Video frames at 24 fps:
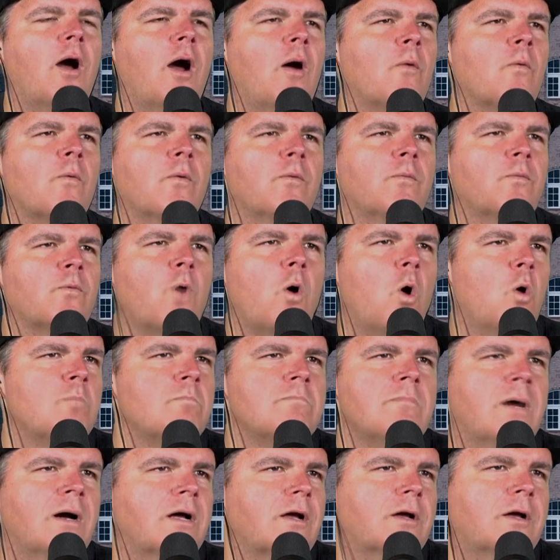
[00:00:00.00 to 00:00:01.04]

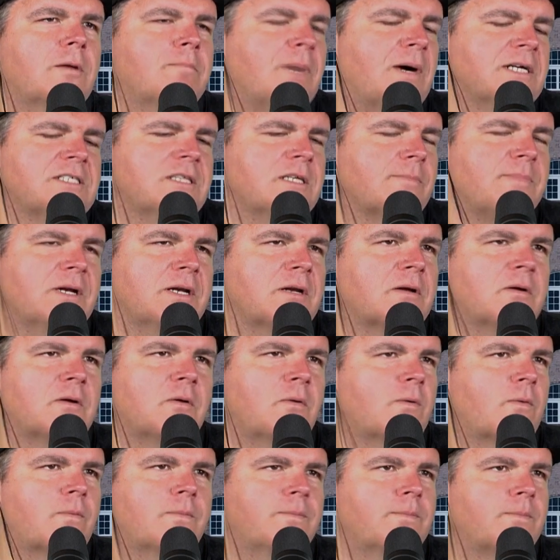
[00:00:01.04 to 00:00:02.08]
Rome must have been
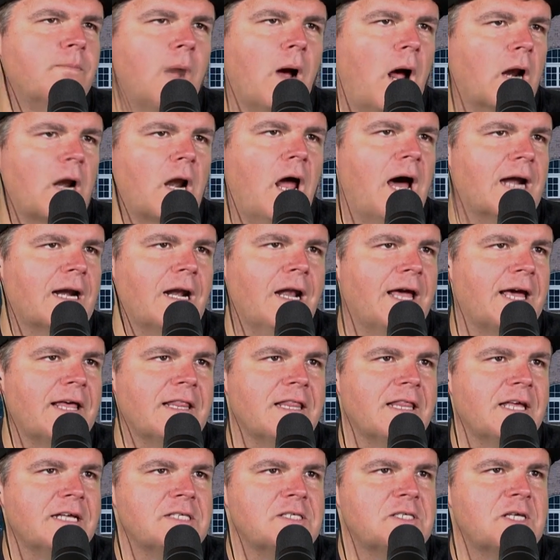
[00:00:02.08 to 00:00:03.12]
a lot like
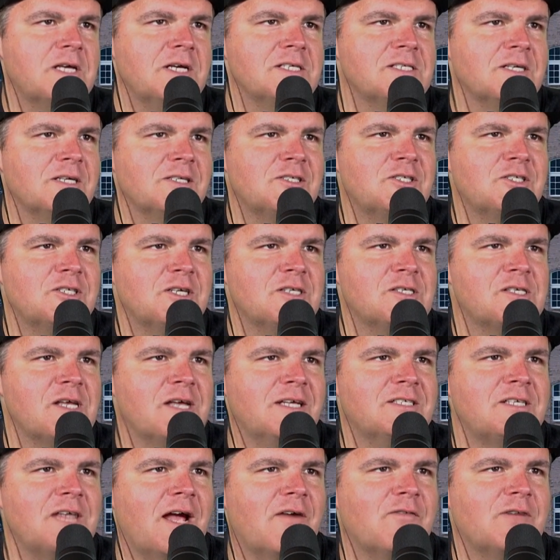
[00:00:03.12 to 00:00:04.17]
this, because there's just,
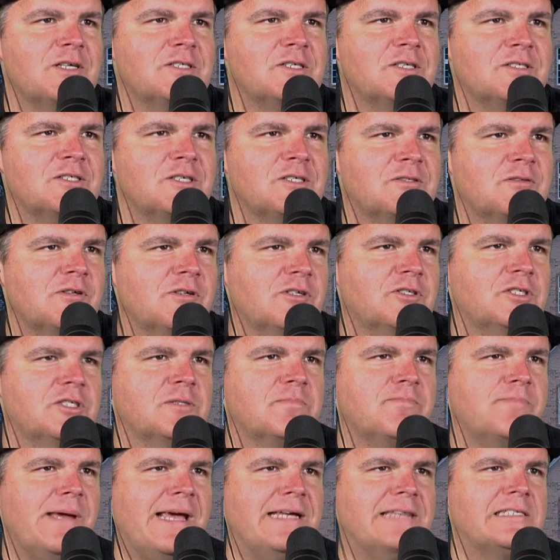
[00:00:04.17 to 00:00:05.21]
there's
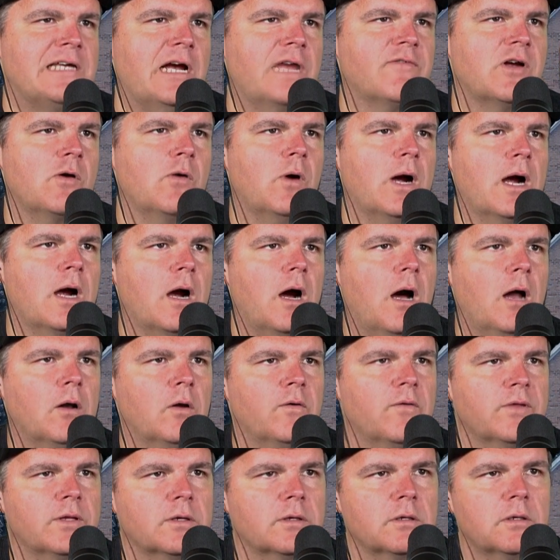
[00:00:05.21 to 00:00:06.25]
just piss everywhere all
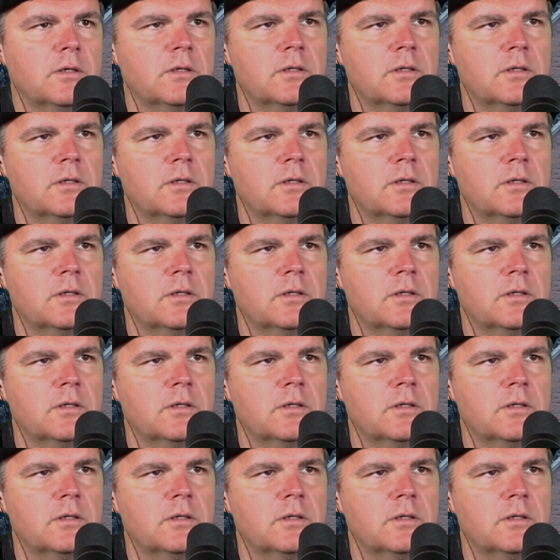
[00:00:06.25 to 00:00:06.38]
over the.